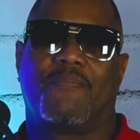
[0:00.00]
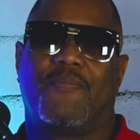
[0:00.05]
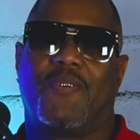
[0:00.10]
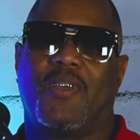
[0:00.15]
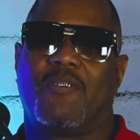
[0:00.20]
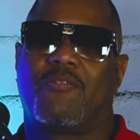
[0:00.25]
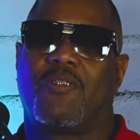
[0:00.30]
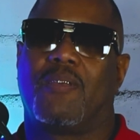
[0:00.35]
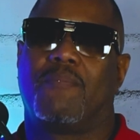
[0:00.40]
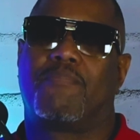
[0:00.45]

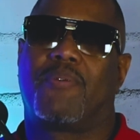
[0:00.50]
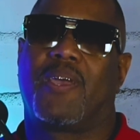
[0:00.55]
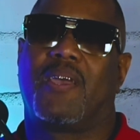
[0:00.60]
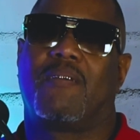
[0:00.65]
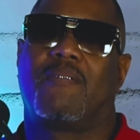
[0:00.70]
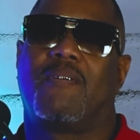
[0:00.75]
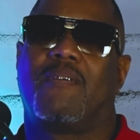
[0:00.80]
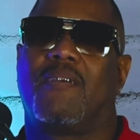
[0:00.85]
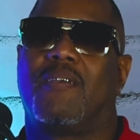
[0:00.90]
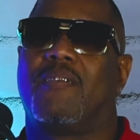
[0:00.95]
visually
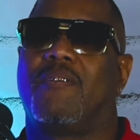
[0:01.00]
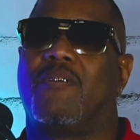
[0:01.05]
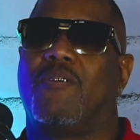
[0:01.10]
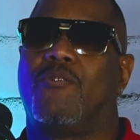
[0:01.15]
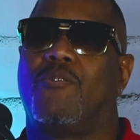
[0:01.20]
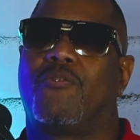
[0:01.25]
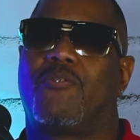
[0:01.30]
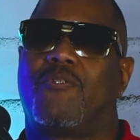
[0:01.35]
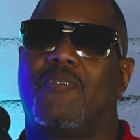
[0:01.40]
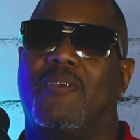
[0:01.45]
impaired here in
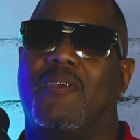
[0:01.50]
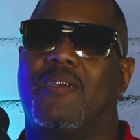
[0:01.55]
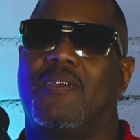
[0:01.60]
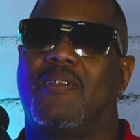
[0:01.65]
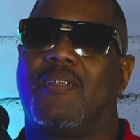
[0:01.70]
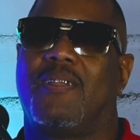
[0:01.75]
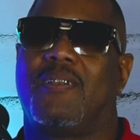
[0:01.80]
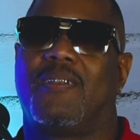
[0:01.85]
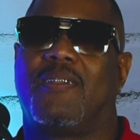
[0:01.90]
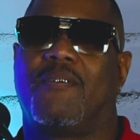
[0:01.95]

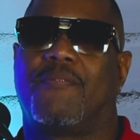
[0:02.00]
Houston and